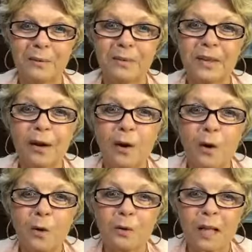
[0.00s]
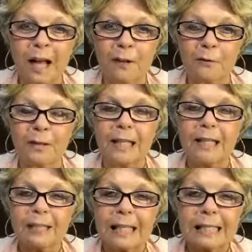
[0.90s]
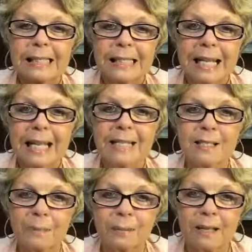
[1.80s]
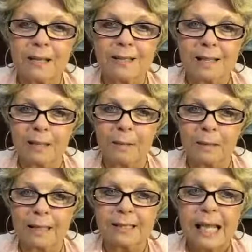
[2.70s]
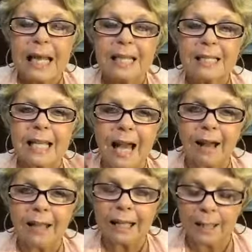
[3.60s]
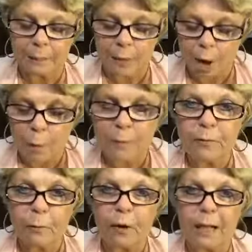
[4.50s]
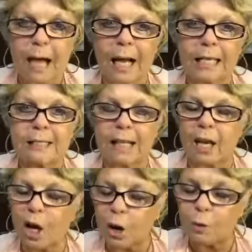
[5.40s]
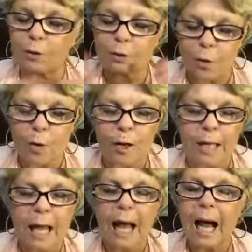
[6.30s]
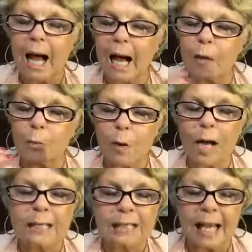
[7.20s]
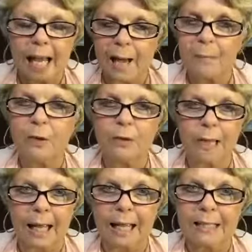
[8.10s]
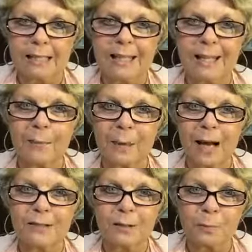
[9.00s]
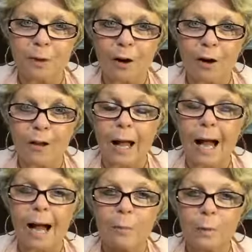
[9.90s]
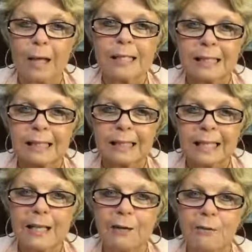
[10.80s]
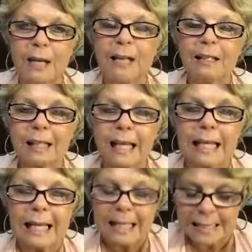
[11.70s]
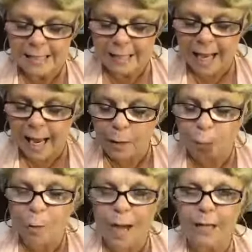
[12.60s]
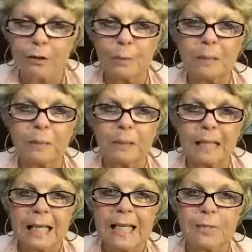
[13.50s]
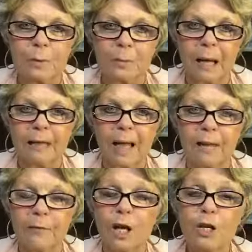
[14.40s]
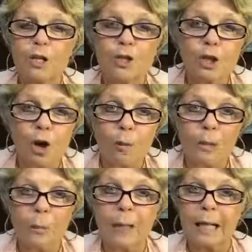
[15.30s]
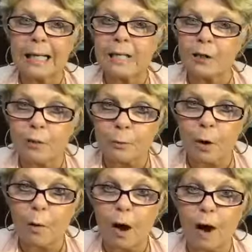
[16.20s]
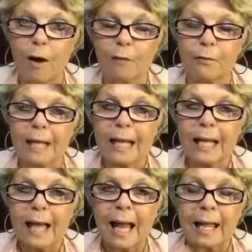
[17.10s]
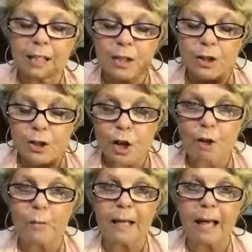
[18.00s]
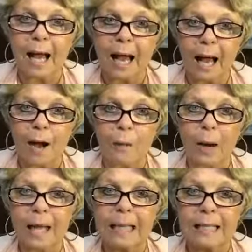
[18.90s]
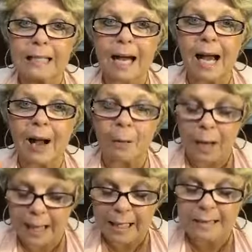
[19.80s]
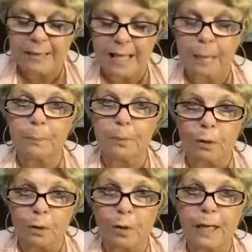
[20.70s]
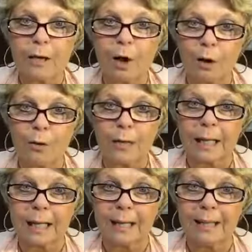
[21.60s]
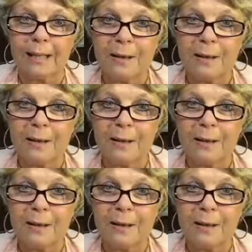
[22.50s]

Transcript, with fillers: with our whole life. Let's seek to please Him. Let's tell Him, go before God and say, Oh Lord, I want to emulate the Apostle Paul. I want to live like he did. I want you to be pleased with my life. Show me what I need to throw off and show me how I can how I can stay pure and holy